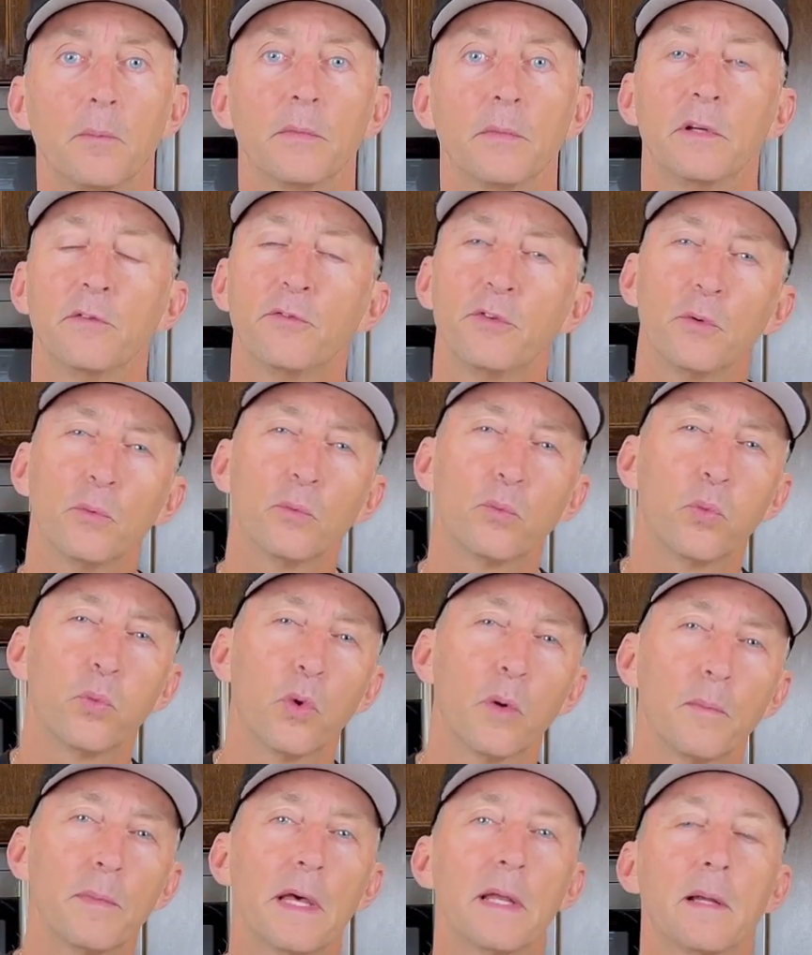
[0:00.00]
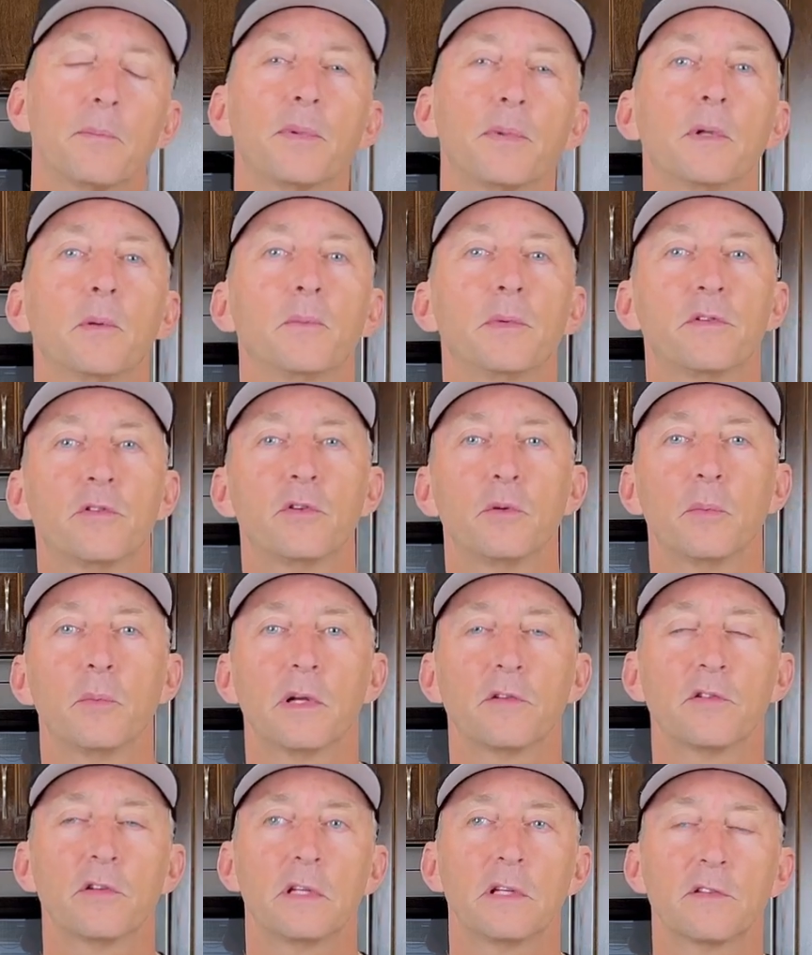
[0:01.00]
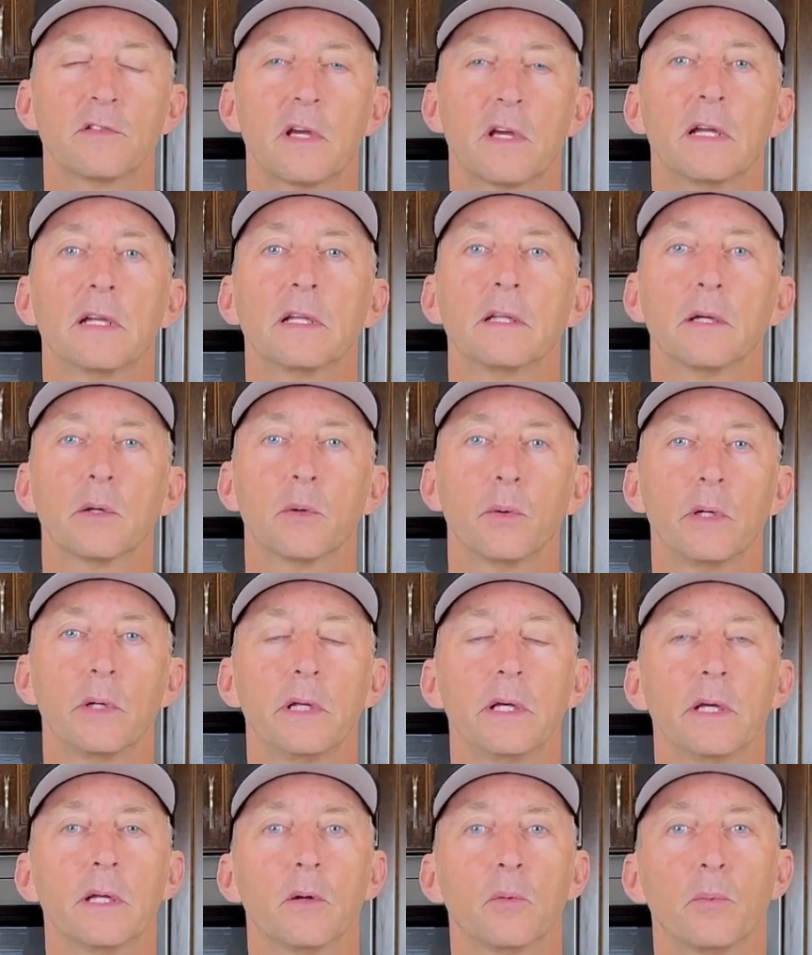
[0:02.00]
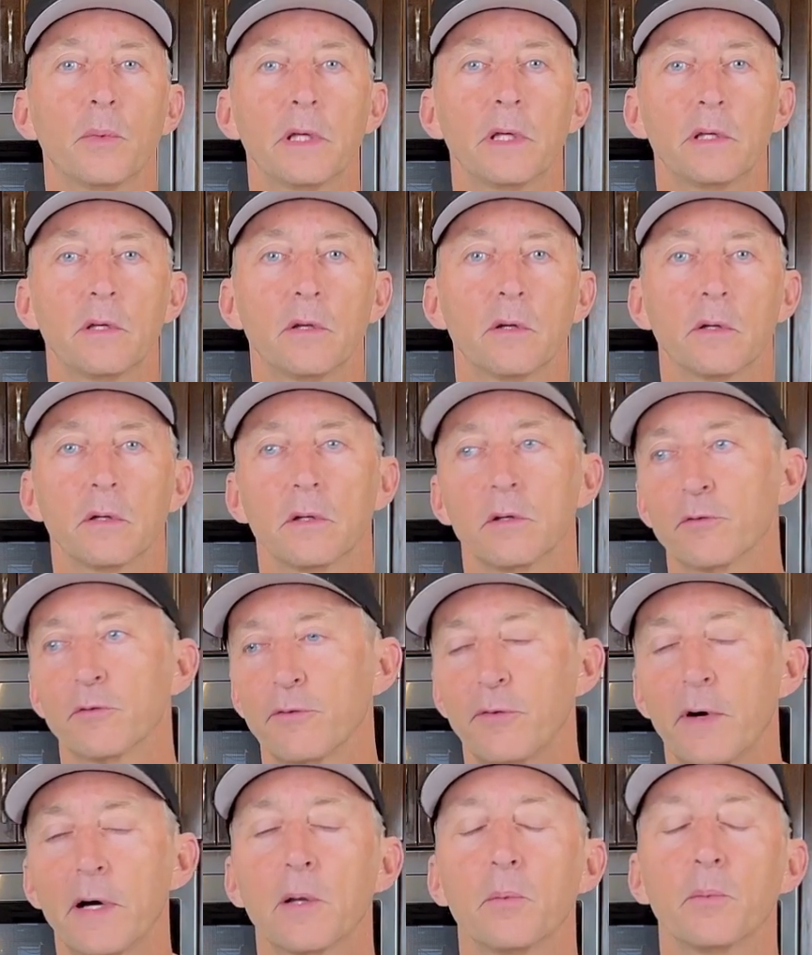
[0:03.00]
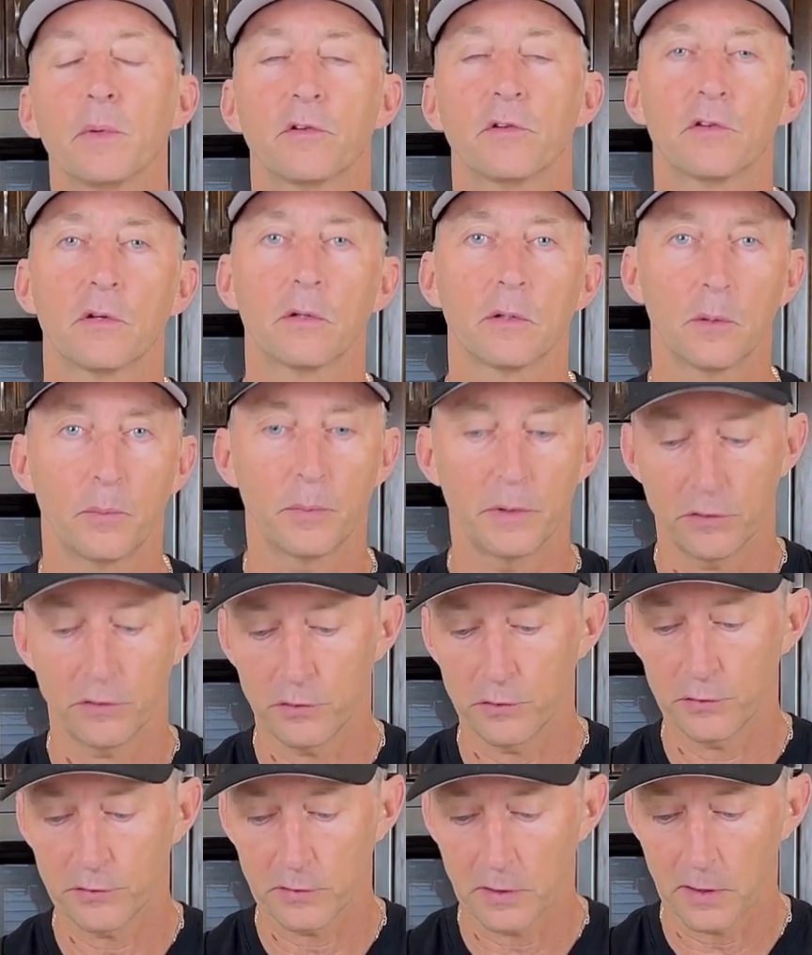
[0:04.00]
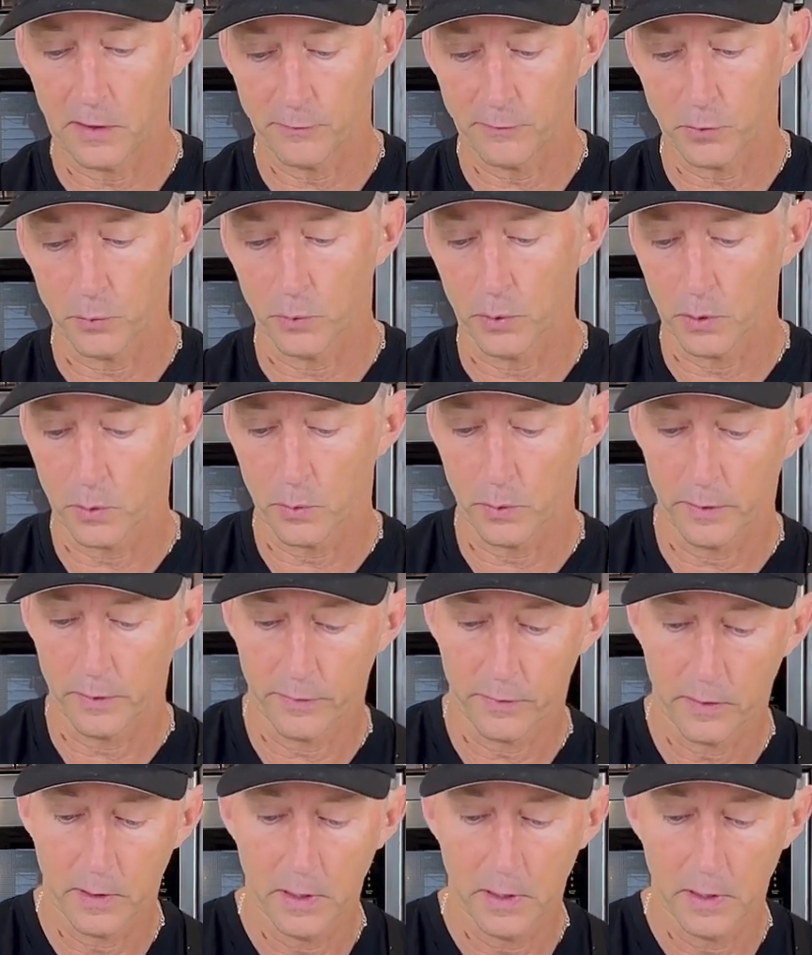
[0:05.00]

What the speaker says: If you warm that up a little bit too much, it gets kind of liquidy and it'll make your final mixture a little bit too soft to work with.